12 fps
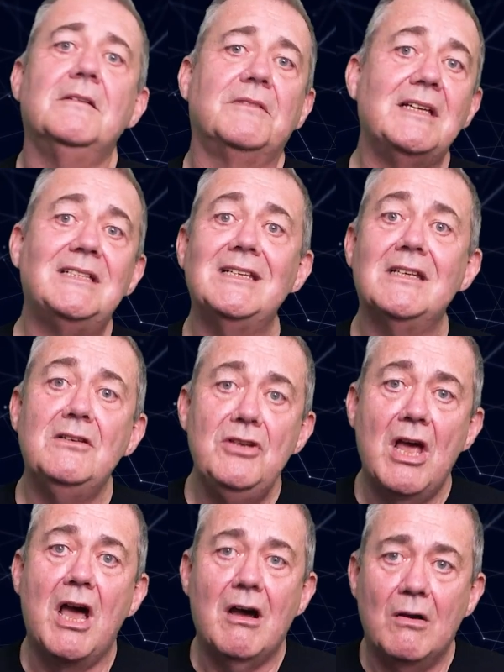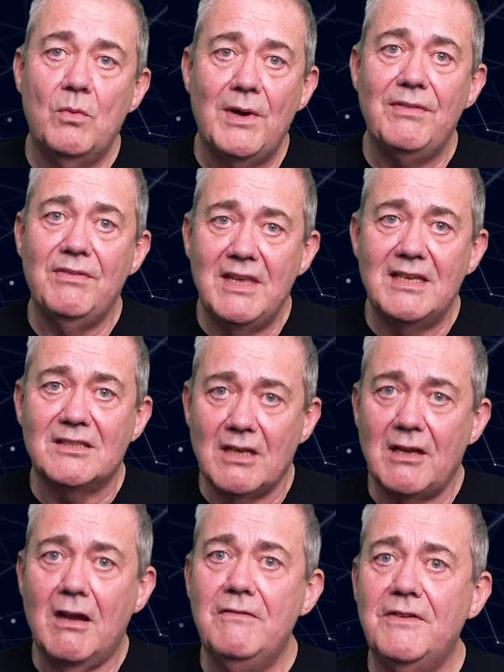They didn't know when this
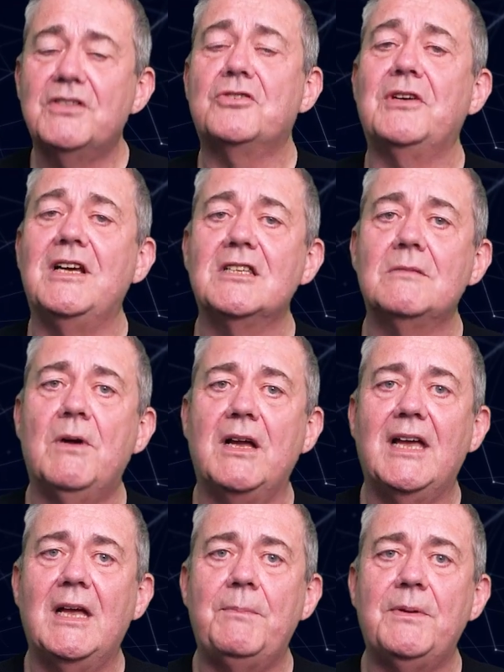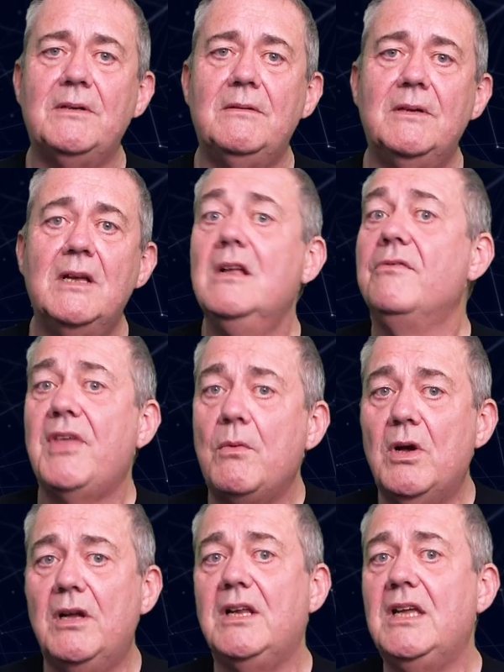overstress might happen. They
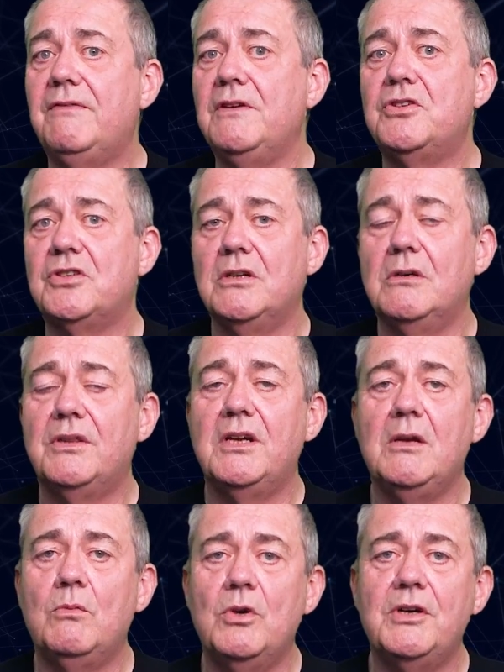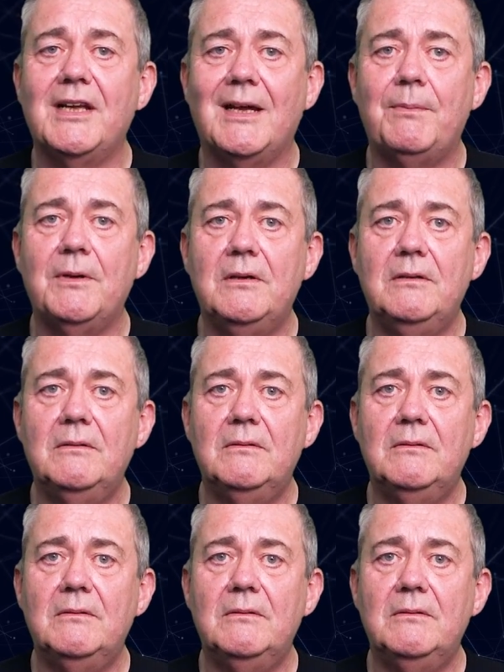weren't even sure that it would happen.